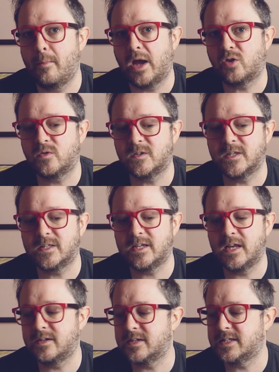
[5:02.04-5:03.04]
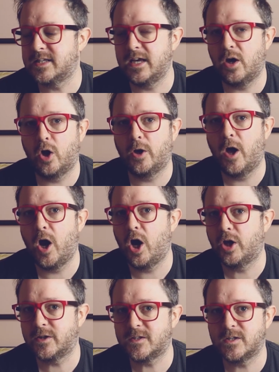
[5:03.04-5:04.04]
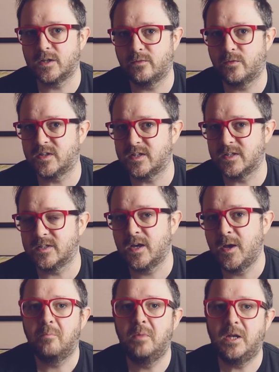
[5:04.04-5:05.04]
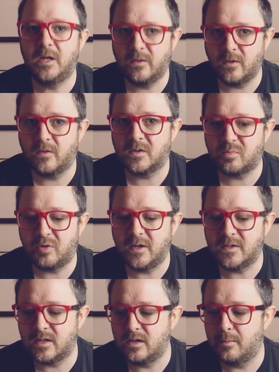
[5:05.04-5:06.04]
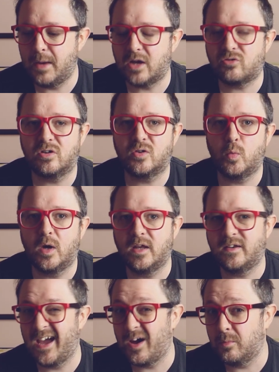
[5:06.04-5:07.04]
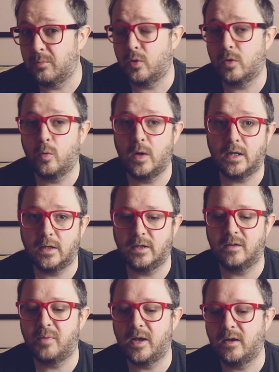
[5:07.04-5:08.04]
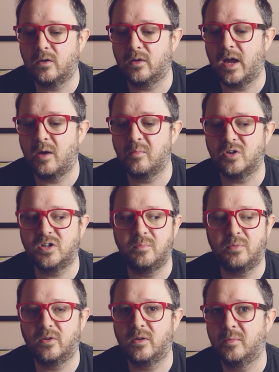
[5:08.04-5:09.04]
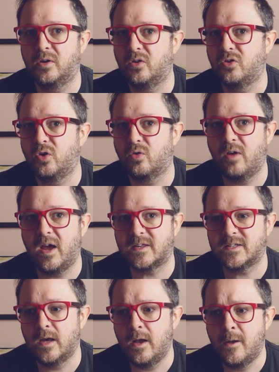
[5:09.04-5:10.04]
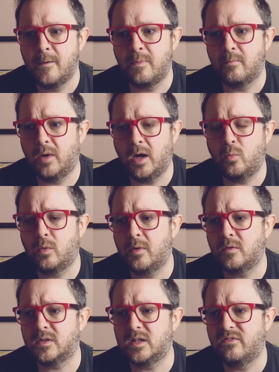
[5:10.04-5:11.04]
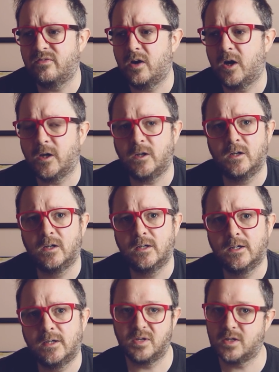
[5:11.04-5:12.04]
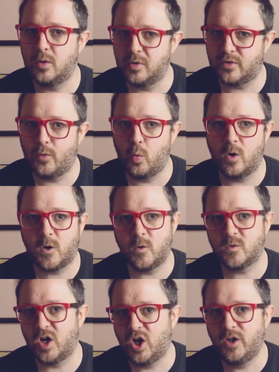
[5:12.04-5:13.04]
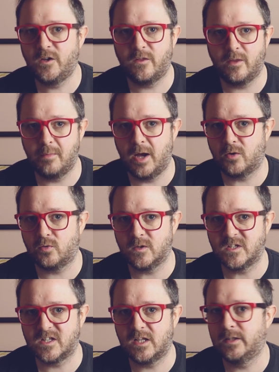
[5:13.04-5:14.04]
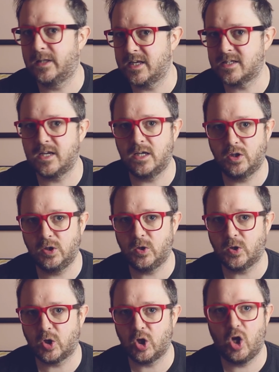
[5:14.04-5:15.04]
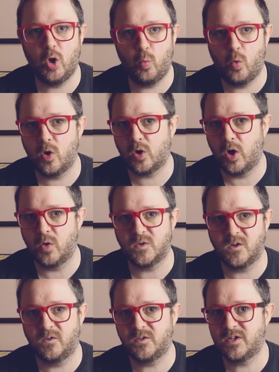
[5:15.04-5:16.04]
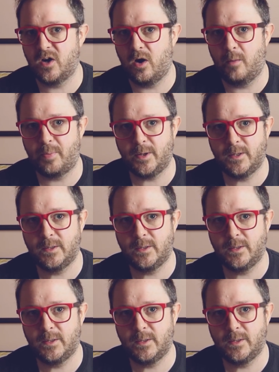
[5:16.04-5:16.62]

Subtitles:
mattresses tend to sit on harder surfaces, meaning that the springs in your mattress wear down more quickly depending on how much you put them under duress. Mine were mostly fine. But so much for what goes under the mattress. Let's take a look at what goes on top.